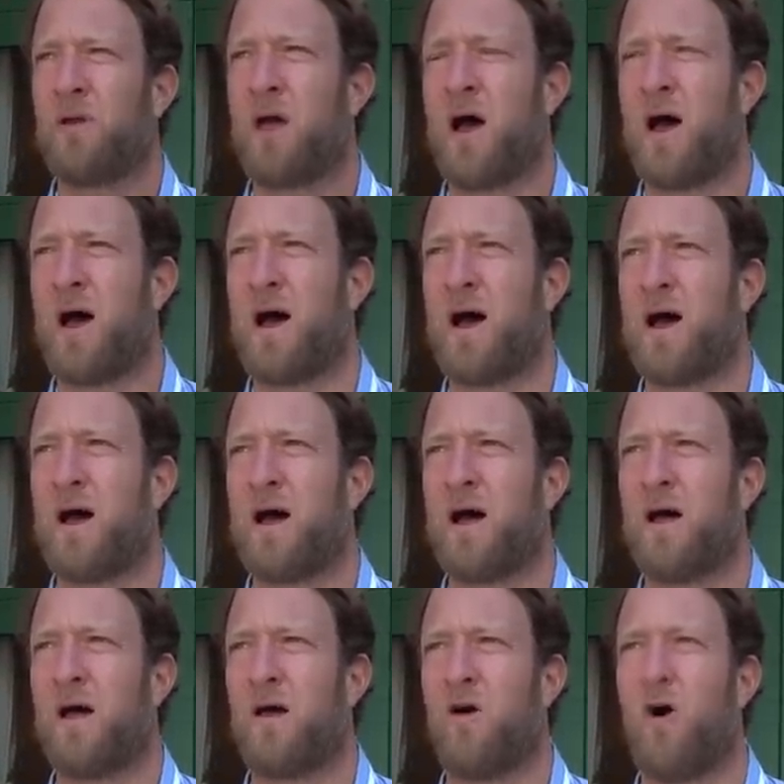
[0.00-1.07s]

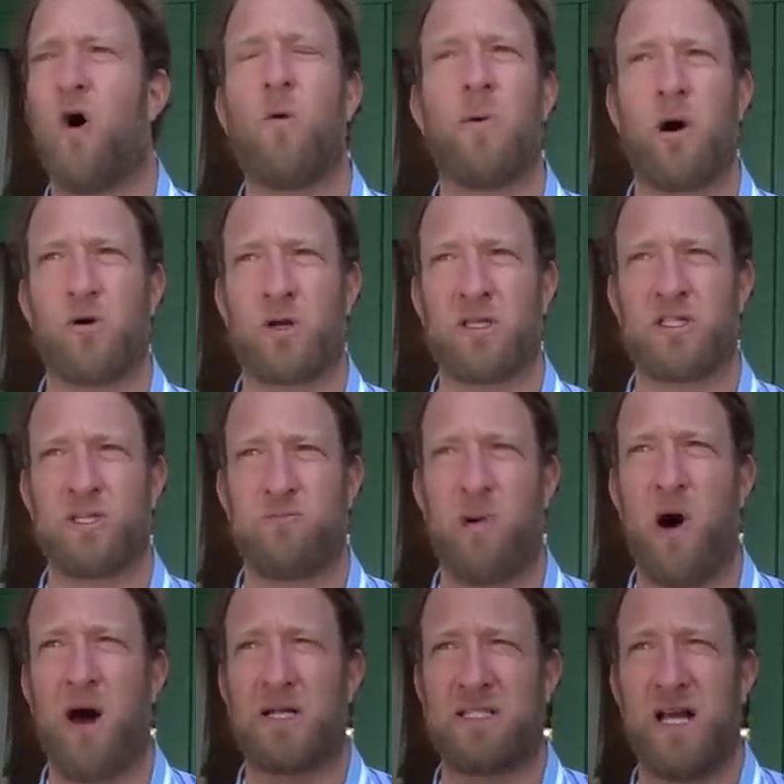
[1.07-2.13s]
uh, Hoboken
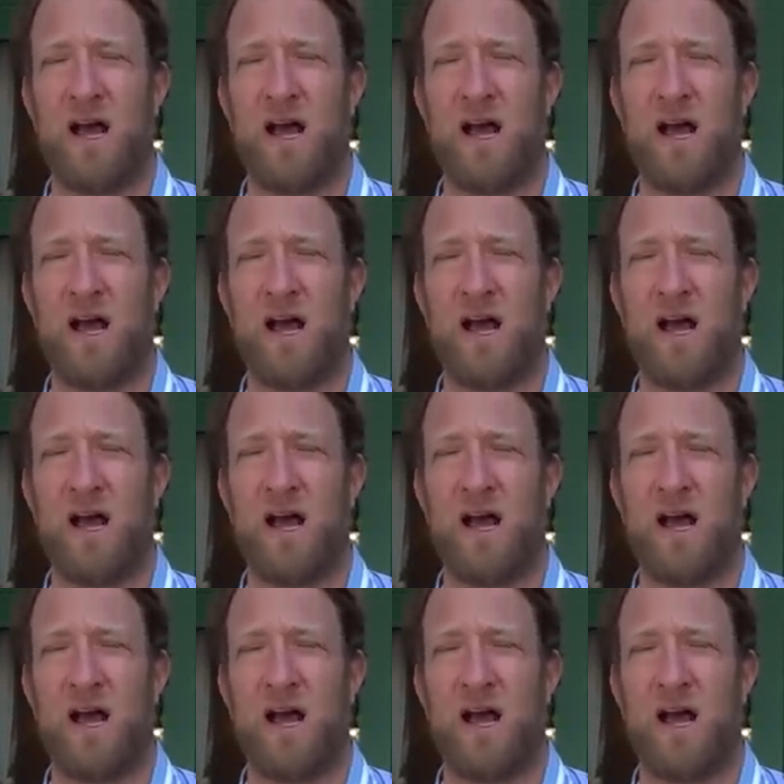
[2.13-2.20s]
spots.